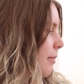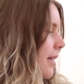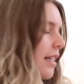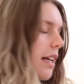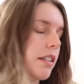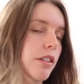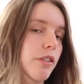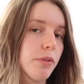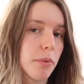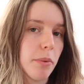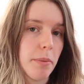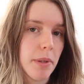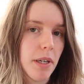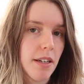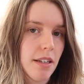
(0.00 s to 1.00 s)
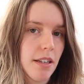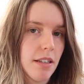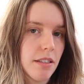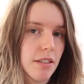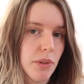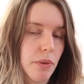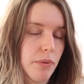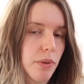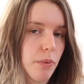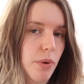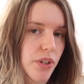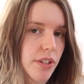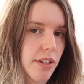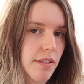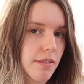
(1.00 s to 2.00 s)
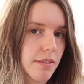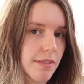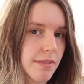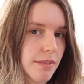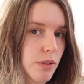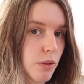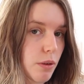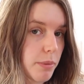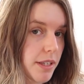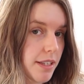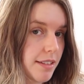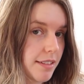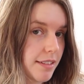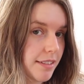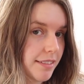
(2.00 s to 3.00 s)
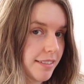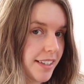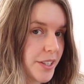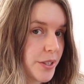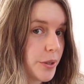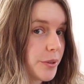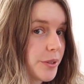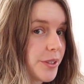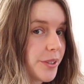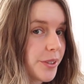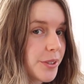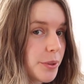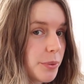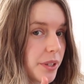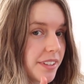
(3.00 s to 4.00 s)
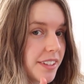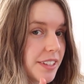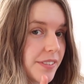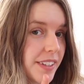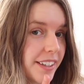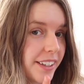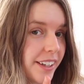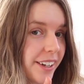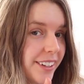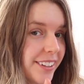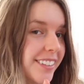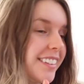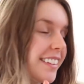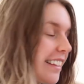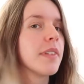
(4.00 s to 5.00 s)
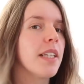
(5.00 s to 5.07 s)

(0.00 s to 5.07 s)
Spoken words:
is actually for my partner, so if you're watching, stop it. I told you not to watch this video.